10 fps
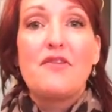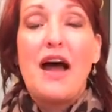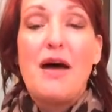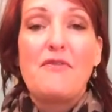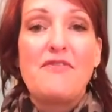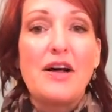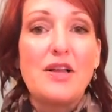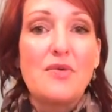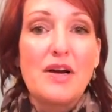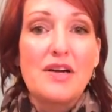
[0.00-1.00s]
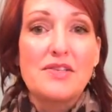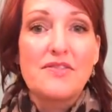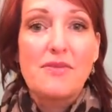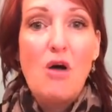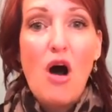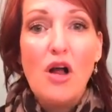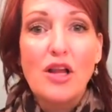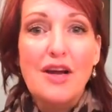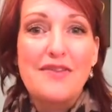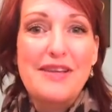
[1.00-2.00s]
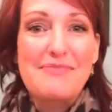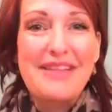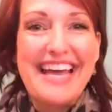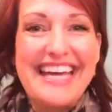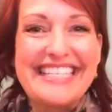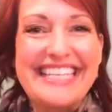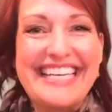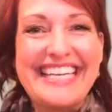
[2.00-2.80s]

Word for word: um, followers from all over the place.